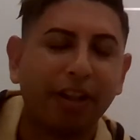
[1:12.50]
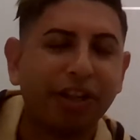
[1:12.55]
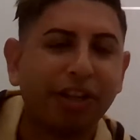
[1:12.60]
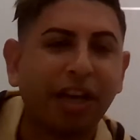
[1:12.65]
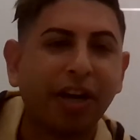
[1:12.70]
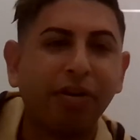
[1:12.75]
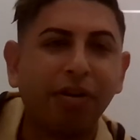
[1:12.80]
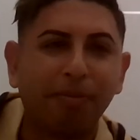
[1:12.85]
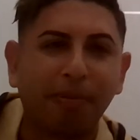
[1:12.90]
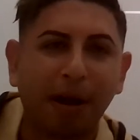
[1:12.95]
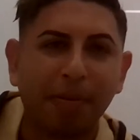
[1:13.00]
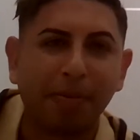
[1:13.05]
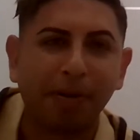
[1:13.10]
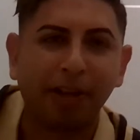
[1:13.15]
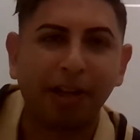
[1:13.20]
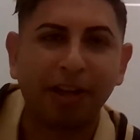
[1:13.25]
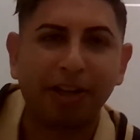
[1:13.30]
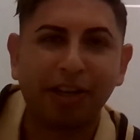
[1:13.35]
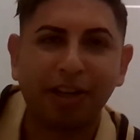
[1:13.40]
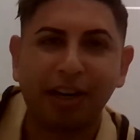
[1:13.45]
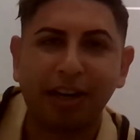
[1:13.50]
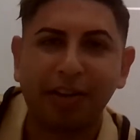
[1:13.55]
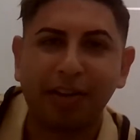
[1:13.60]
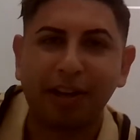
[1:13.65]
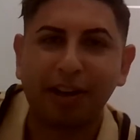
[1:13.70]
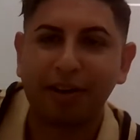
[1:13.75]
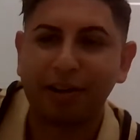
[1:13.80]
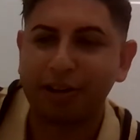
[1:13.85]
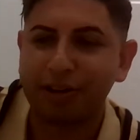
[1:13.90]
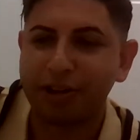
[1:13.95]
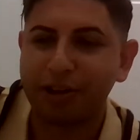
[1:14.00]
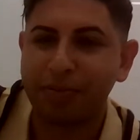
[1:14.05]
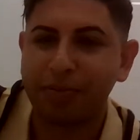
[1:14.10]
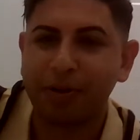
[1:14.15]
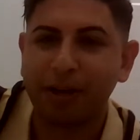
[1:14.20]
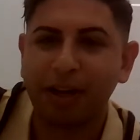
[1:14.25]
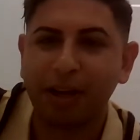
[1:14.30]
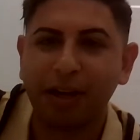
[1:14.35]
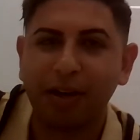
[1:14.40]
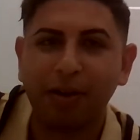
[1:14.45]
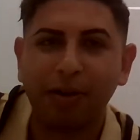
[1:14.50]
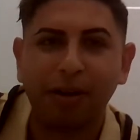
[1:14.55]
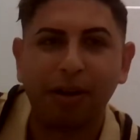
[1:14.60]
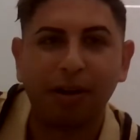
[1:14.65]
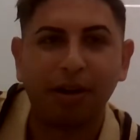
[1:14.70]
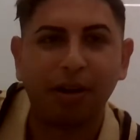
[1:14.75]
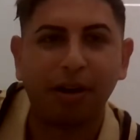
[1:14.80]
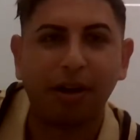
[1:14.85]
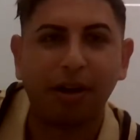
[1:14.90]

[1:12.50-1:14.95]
for the general population out there, it should be